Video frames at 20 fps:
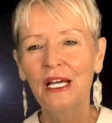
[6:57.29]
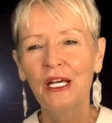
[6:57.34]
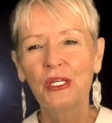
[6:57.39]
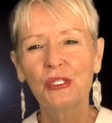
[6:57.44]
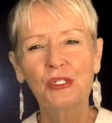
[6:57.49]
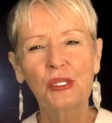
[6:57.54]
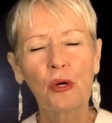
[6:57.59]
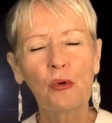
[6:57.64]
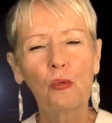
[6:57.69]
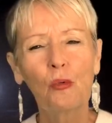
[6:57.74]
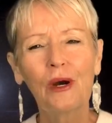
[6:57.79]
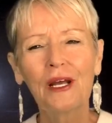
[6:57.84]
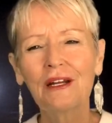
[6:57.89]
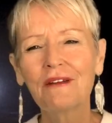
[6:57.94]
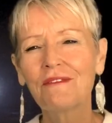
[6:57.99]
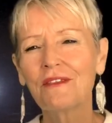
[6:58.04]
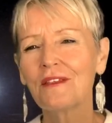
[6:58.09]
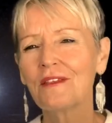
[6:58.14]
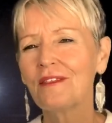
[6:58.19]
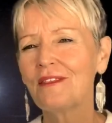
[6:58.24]
So one
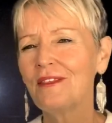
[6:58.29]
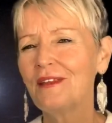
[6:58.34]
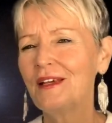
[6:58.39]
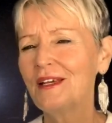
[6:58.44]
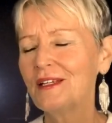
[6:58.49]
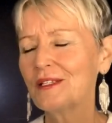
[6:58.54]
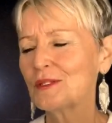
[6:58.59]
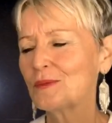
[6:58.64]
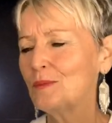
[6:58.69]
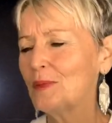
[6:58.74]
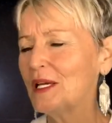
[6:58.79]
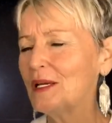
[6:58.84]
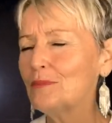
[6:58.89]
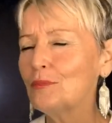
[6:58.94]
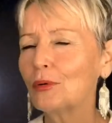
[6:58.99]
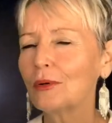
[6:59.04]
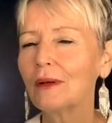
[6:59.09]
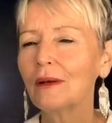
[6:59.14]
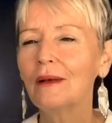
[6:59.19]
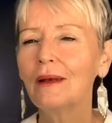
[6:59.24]
of the things
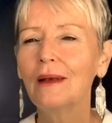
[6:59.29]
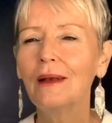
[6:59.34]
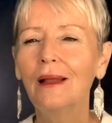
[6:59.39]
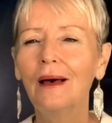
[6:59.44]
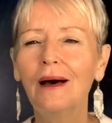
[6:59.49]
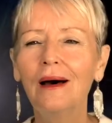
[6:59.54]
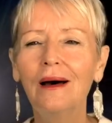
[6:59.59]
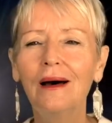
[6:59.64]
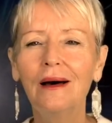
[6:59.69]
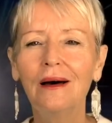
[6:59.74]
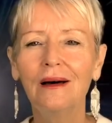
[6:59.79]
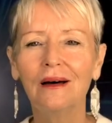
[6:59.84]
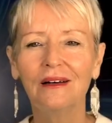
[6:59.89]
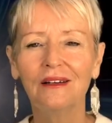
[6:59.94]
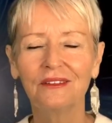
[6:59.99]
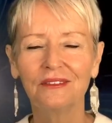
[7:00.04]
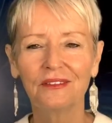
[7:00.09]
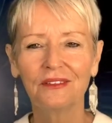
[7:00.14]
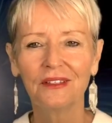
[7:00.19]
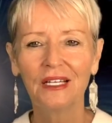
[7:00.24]
people
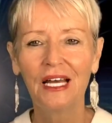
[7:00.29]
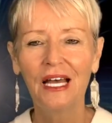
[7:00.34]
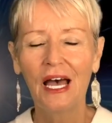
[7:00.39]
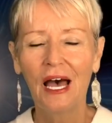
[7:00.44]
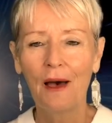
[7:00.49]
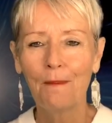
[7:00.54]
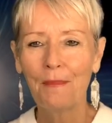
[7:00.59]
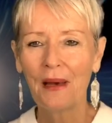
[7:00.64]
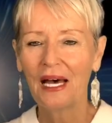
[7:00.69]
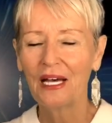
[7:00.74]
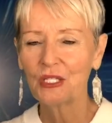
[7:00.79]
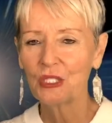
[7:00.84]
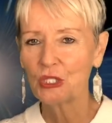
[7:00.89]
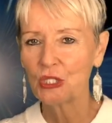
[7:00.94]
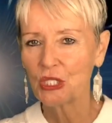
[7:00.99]
love about